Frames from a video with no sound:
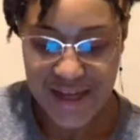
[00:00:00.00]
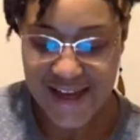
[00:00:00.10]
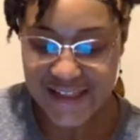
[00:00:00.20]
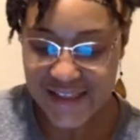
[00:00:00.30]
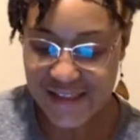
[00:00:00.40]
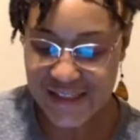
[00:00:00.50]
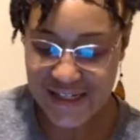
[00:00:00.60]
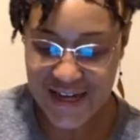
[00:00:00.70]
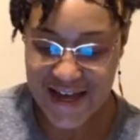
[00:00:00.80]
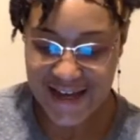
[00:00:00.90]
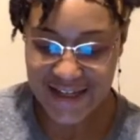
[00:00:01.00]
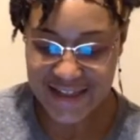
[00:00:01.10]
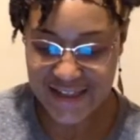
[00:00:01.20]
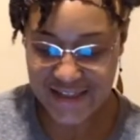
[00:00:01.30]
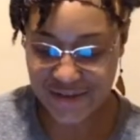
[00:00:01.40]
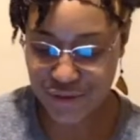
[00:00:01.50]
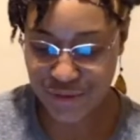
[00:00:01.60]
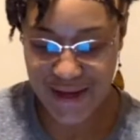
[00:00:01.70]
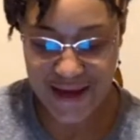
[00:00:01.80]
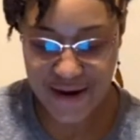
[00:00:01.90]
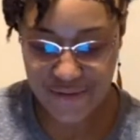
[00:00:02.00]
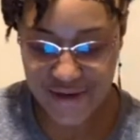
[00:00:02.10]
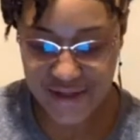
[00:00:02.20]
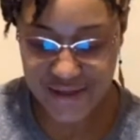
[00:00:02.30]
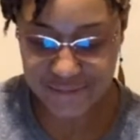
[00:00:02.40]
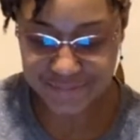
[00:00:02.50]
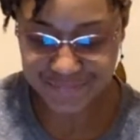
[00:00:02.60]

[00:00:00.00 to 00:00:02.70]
X is saying hi to Eric.